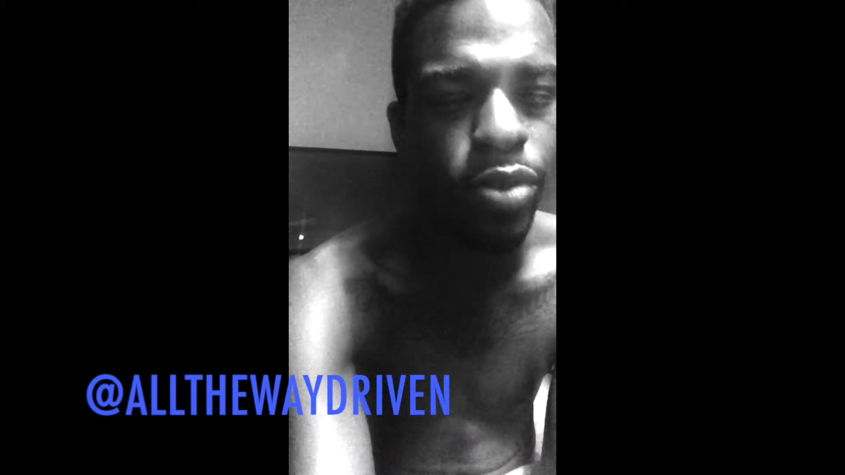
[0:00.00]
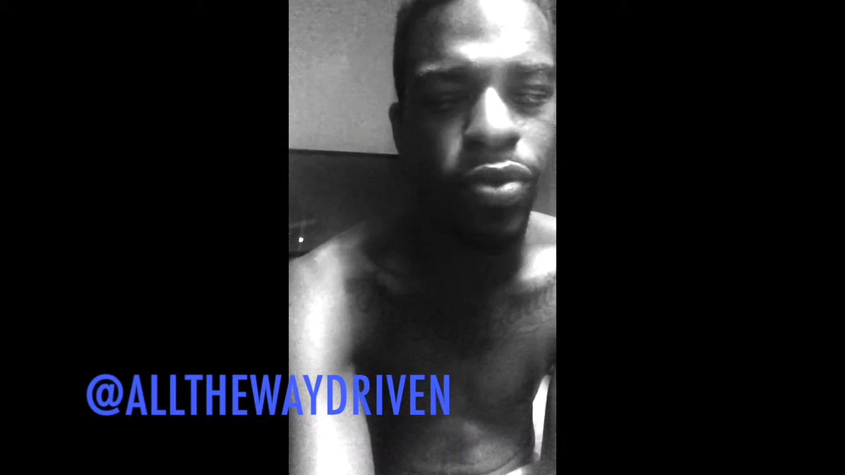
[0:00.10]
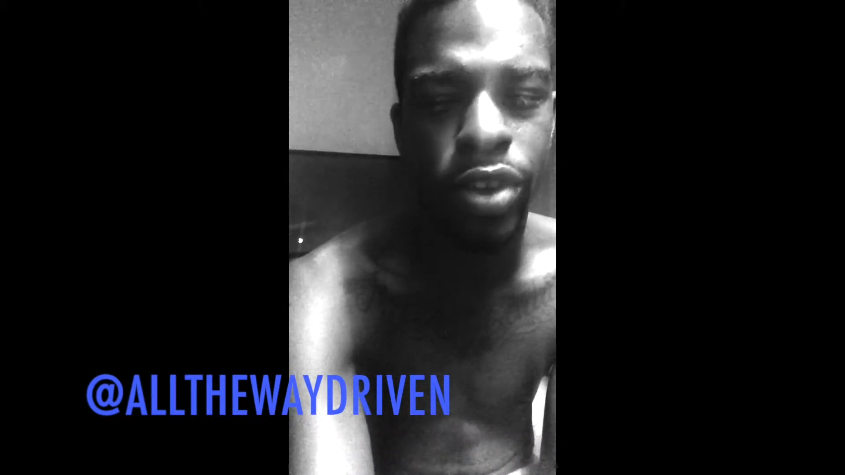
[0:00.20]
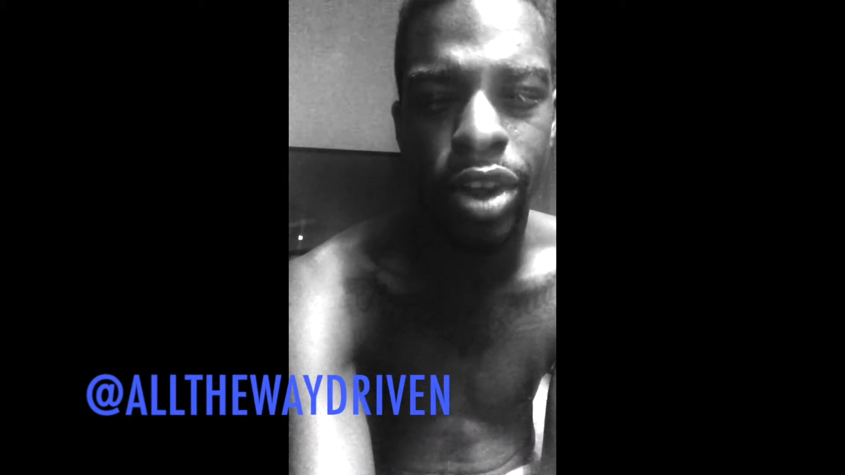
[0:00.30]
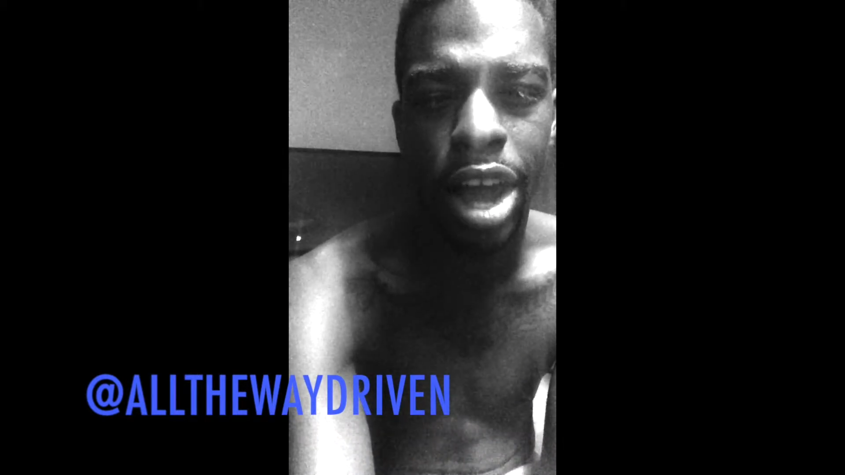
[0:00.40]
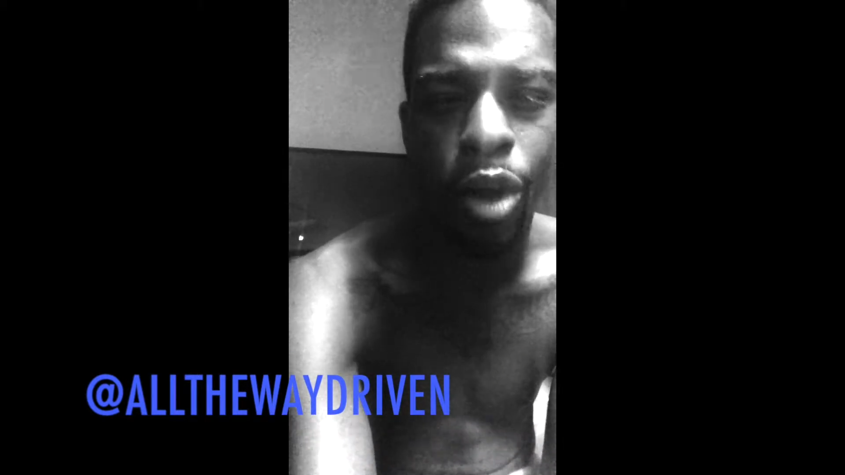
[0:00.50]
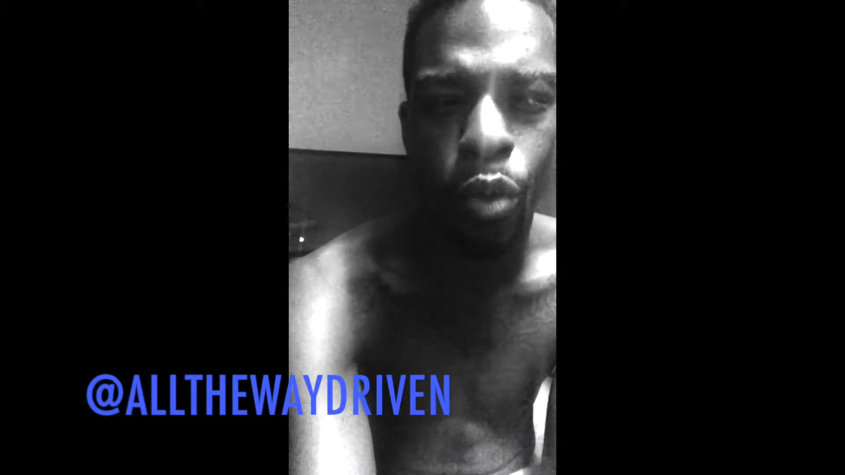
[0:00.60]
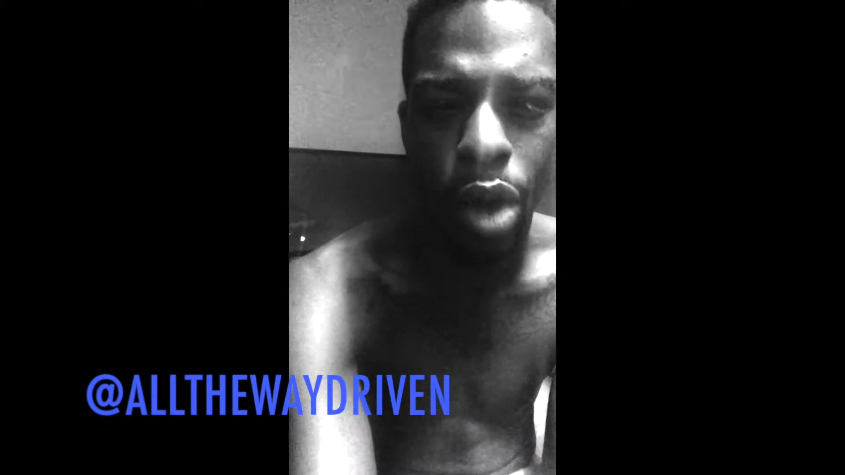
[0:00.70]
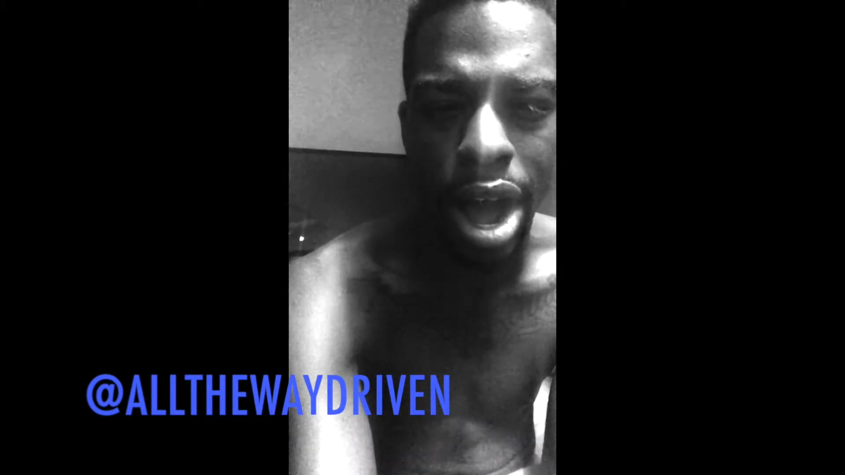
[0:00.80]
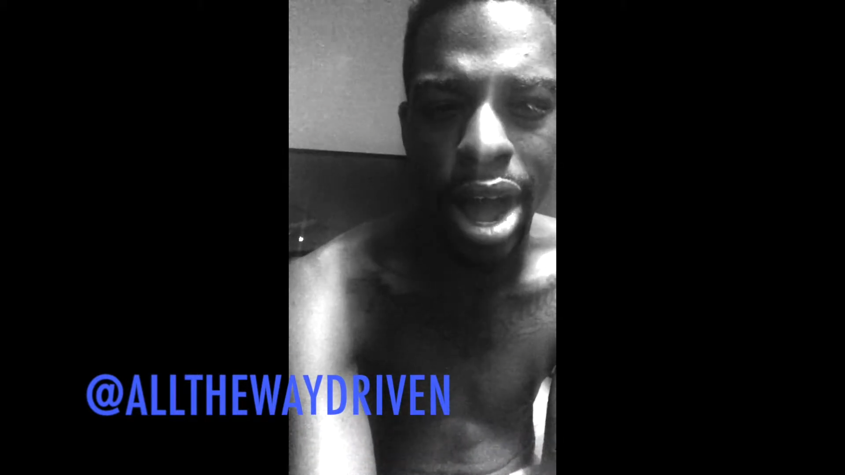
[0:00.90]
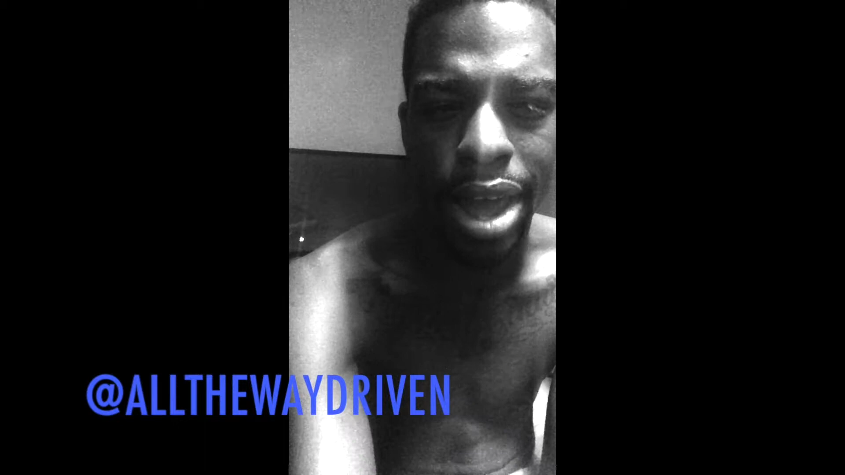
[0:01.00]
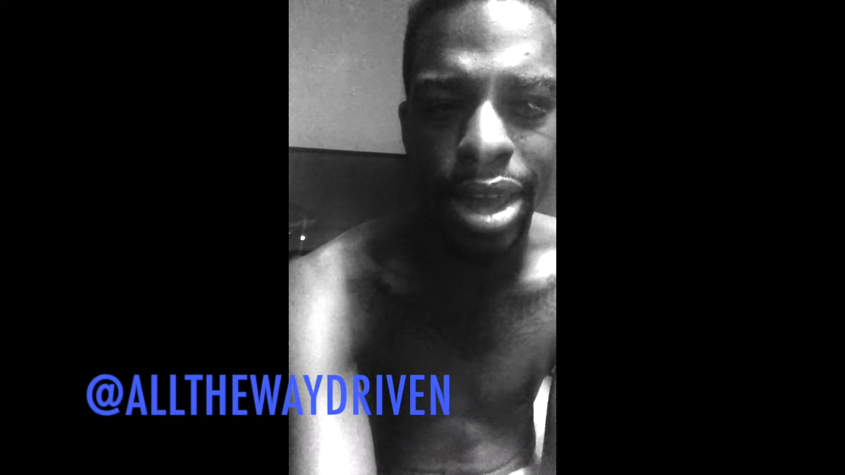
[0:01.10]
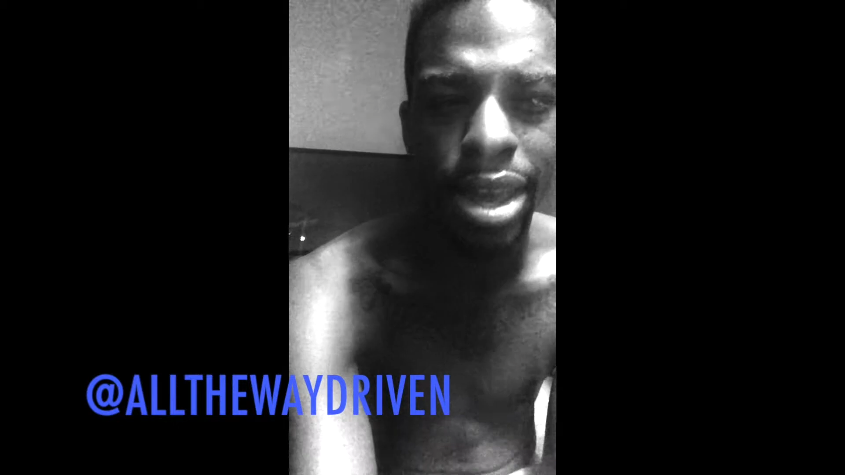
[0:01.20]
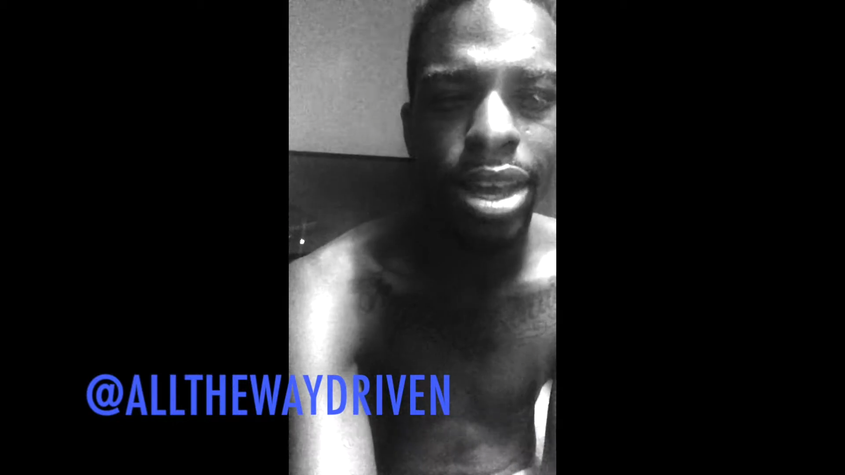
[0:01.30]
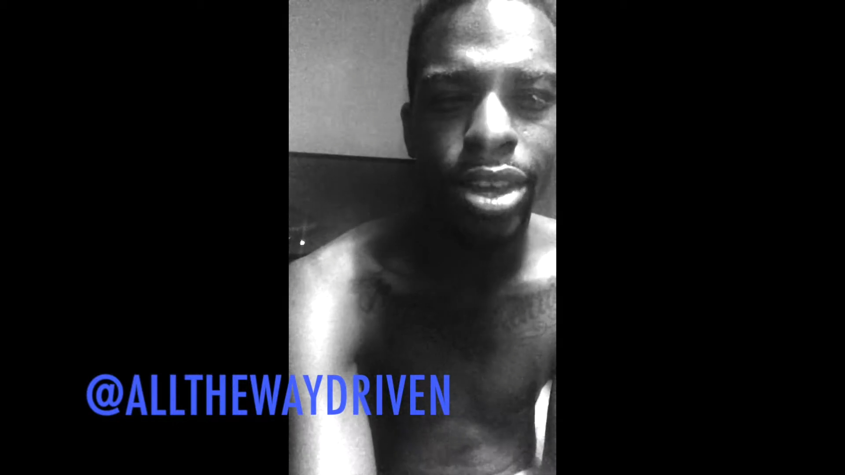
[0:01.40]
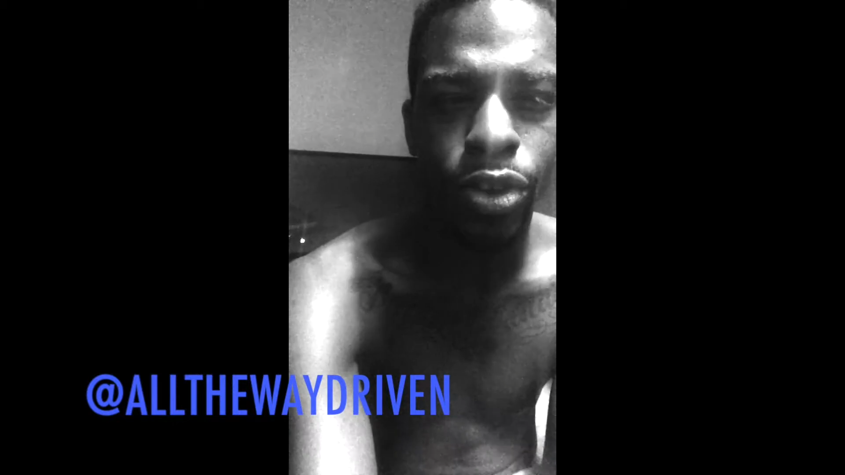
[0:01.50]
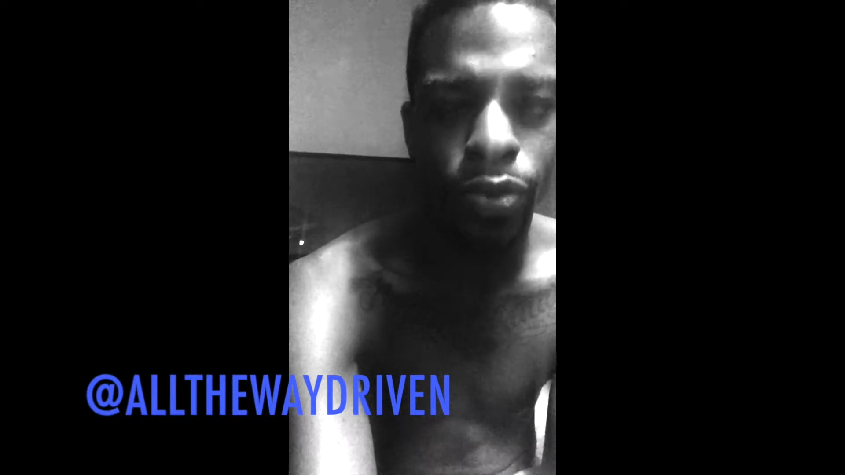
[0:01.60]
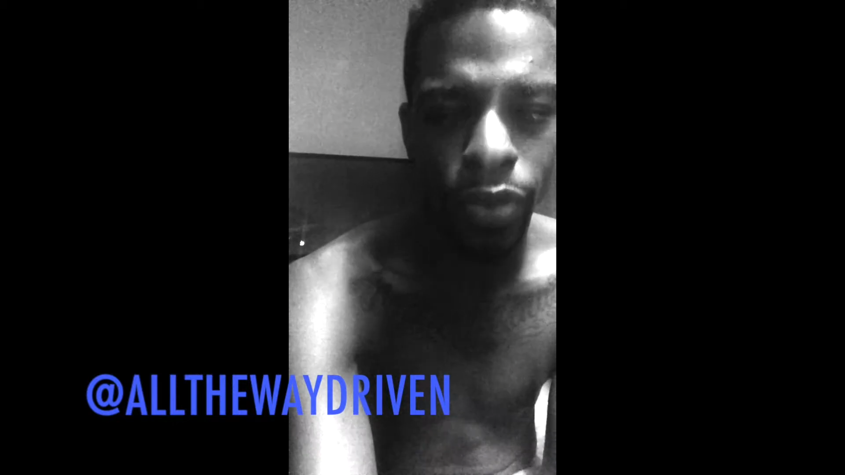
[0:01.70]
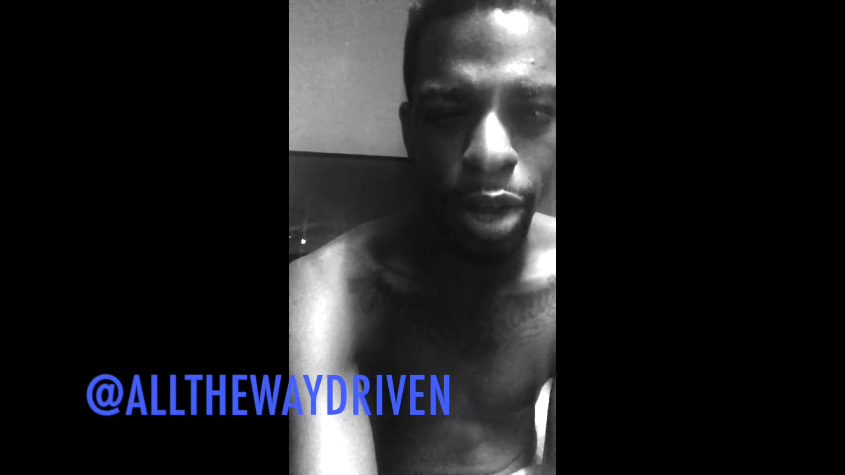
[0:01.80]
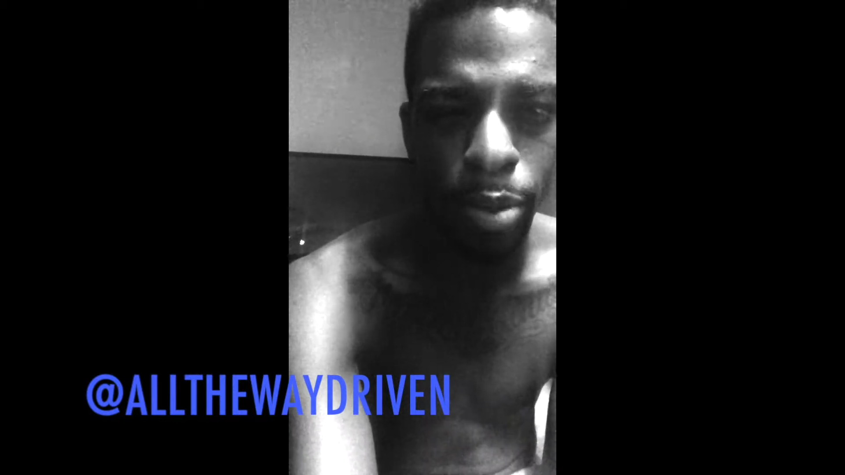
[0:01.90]
you figure out why you
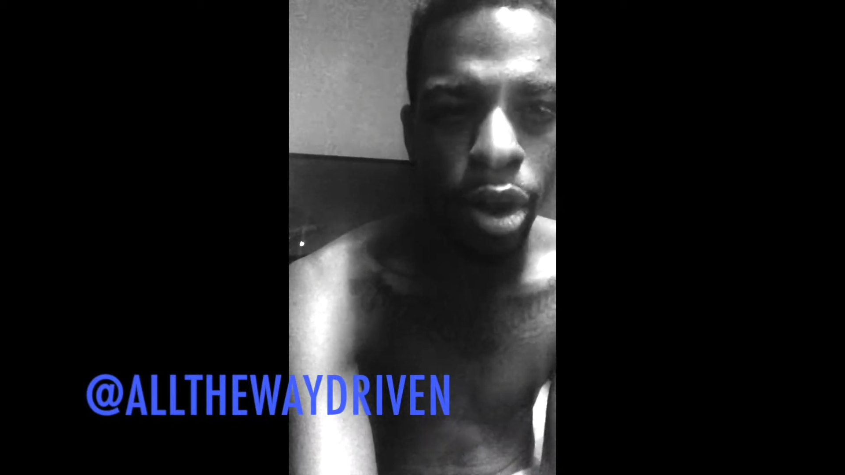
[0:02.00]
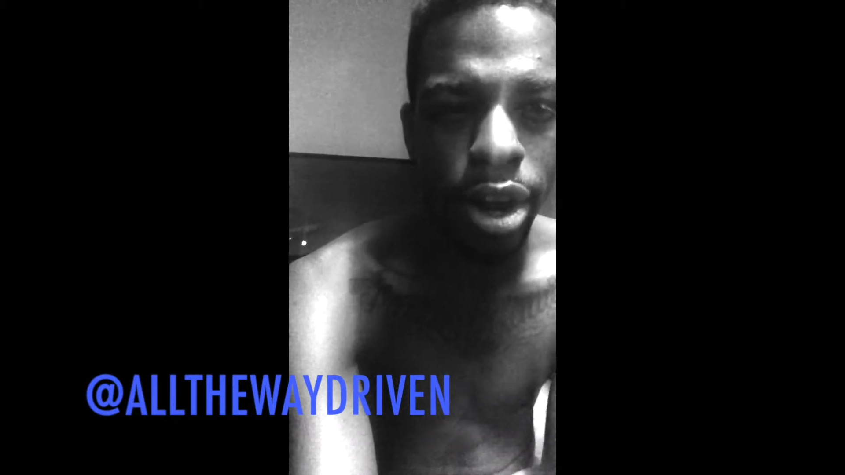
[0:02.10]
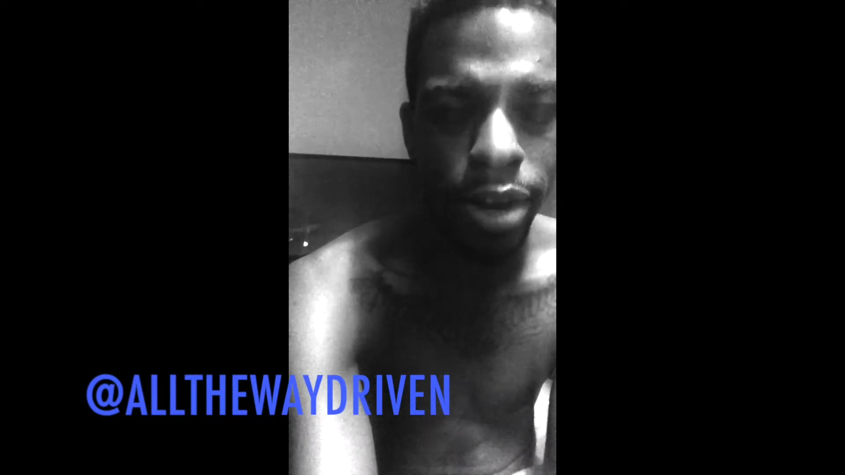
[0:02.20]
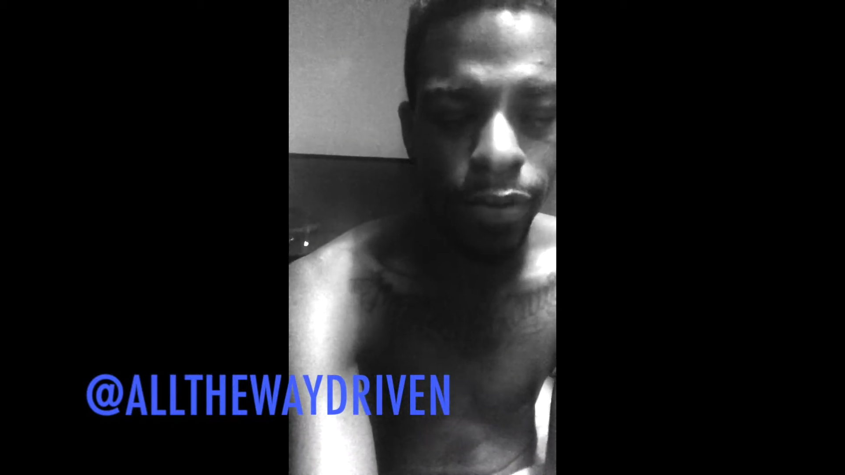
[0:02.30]
fell apart in